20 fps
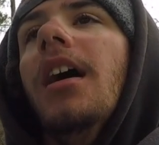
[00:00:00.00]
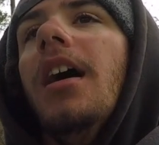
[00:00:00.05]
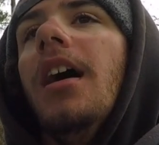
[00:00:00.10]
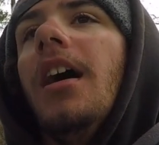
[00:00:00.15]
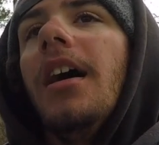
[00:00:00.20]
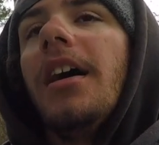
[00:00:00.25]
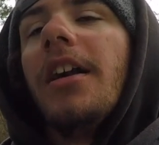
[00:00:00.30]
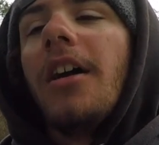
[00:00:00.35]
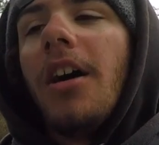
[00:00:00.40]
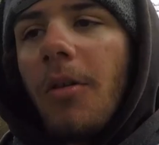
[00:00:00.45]

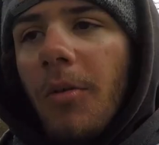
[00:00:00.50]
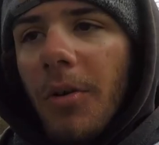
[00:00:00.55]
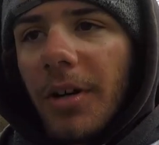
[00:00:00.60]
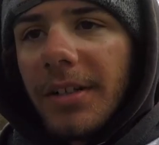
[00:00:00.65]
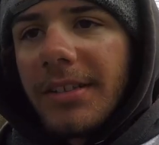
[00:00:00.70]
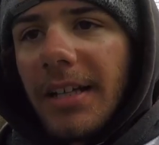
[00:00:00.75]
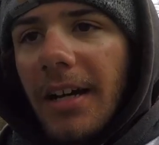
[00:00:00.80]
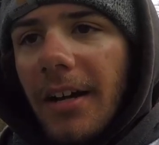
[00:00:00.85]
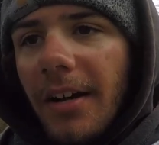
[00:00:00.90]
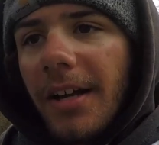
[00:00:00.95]
it all
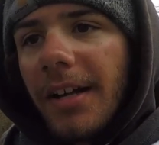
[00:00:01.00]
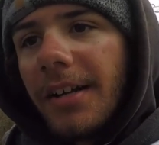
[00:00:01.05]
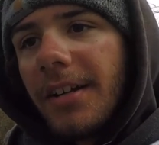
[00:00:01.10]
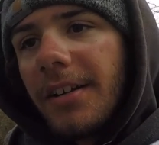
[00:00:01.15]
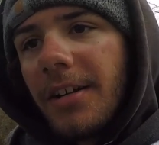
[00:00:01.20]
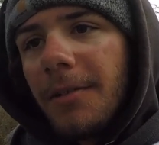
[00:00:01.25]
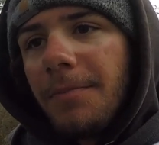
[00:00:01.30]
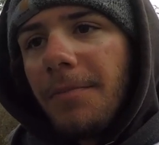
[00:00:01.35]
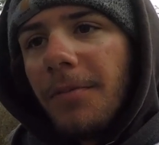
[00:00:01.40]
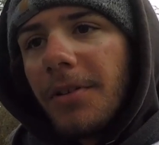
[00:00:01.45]
worked out. I
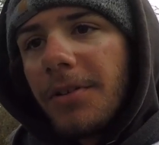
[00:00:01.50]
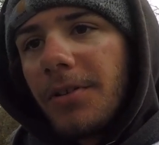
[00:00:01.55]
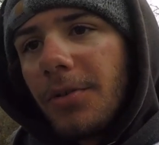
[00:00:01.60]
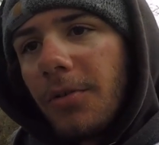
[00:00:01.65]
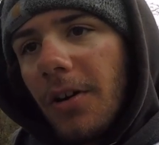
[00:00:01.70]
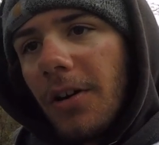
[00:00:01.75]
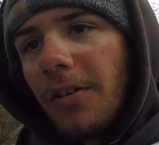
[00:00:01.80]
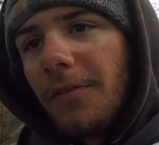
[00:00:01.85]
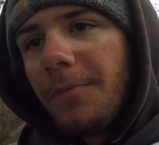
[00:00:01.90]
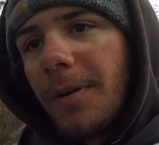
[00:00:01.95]
ended up with
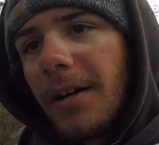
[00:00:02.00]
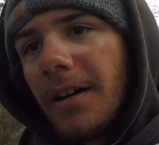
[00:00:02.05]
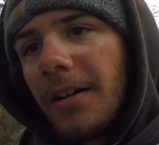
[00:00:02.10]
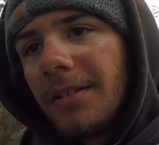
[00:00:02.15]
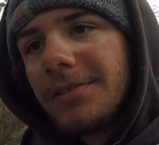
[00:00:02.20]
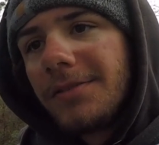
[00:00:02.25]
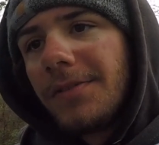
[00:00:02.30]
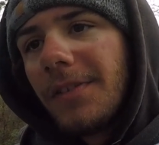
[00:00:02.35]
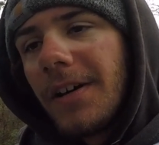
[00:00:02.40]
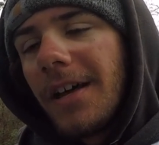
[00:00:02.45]
12
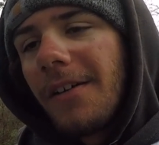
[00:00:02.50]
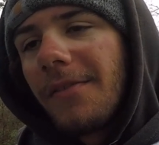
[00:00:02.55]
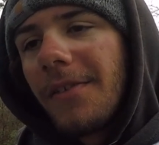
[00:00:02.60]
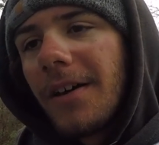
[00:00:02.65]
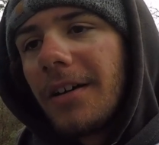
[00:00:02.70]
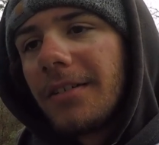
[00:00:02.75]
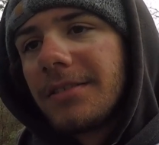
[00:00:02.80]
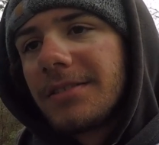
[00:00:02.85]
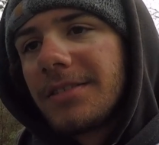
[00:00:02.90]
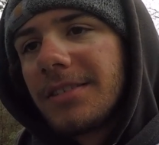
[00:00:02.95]
pounds 5
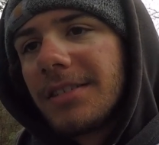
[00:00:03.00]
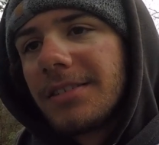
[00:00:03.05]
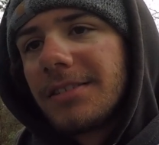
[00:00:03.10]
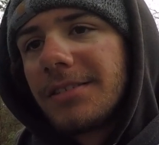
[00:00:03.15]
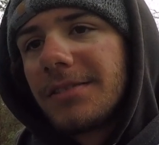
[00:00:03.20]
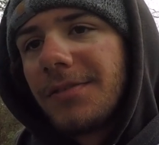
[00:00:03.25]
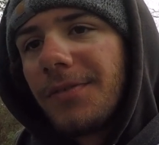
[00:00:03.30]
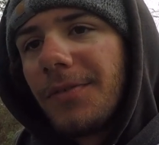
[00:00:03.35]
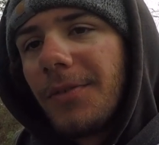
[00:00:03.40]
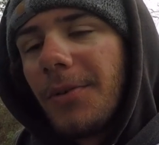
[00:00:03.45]

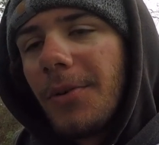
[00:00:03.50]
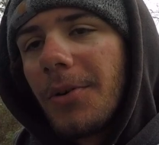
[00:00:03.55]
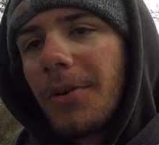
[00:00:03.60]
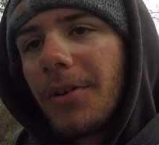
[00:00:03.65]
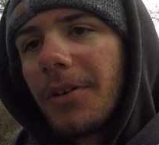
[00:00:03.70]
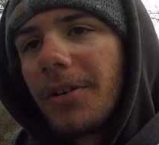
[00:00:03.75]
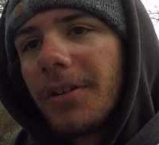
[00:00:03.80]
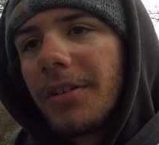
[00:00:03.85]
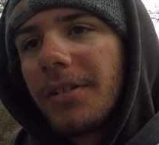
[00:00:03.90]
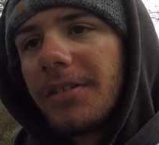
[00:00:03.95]
ounces
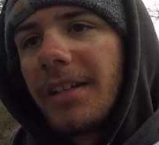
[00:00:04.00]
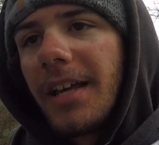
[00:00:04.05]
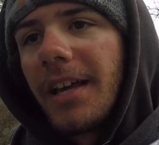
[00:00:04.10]
for